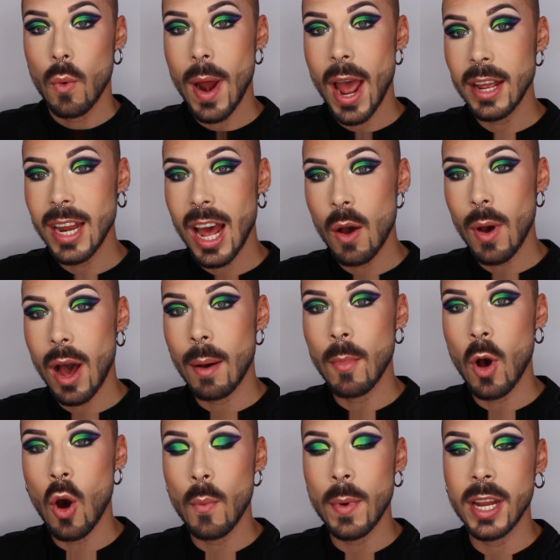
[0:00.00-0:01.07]
Right now
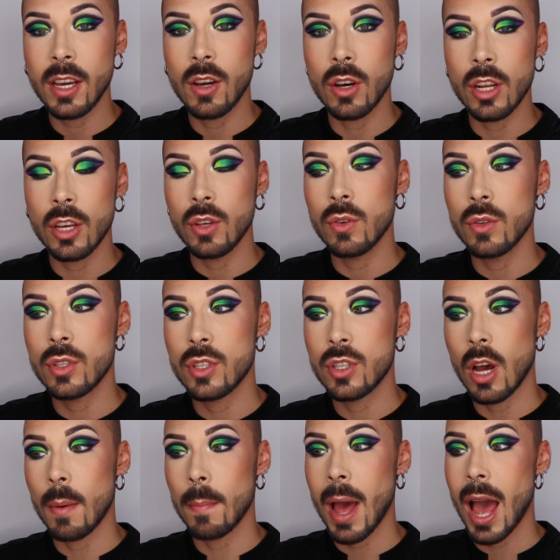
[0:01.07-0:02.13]
I'm already gonna use
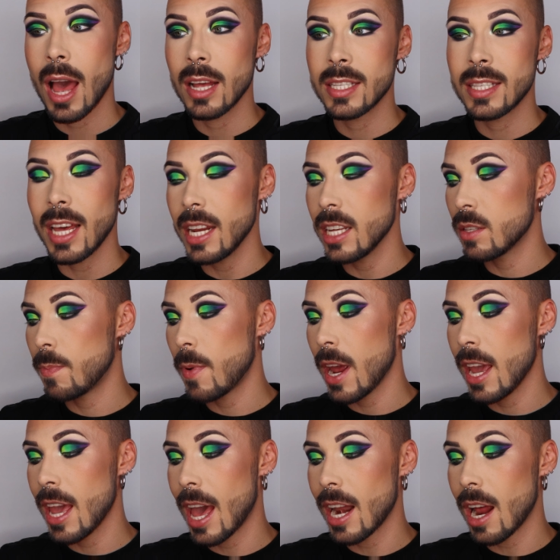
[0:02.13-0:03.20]
some setting
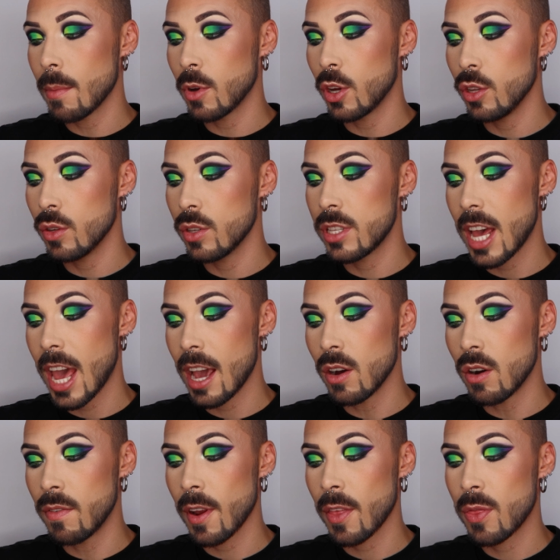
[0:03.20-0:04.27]
spray, and I'm gonna use the
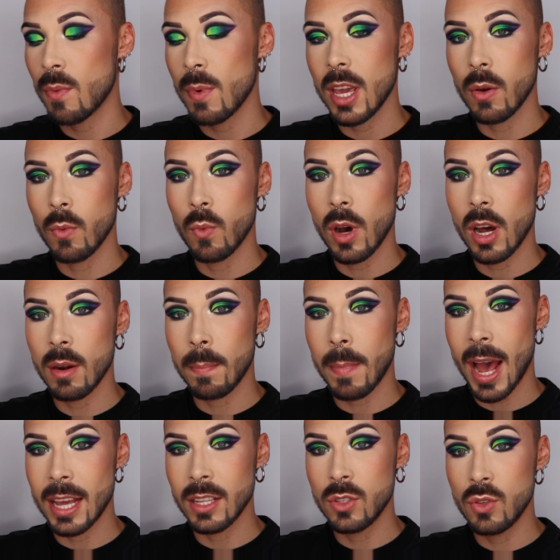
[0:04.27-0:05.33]
Hangover 3-in-1
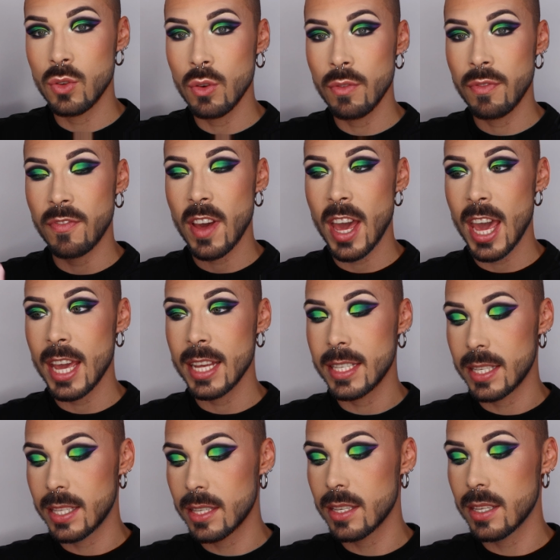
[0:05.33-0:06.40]
by Too
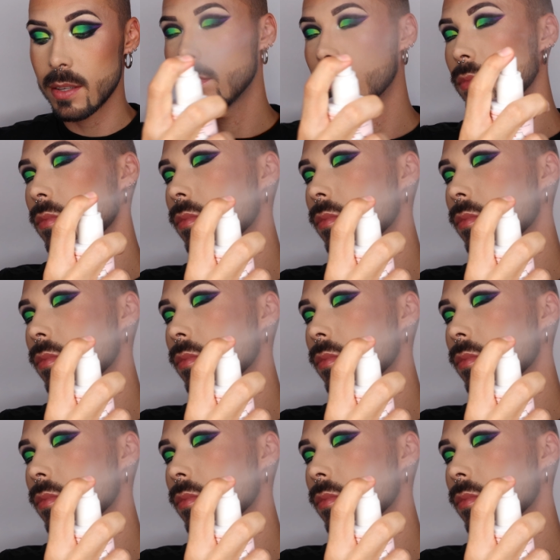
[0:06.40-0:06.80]
Faced.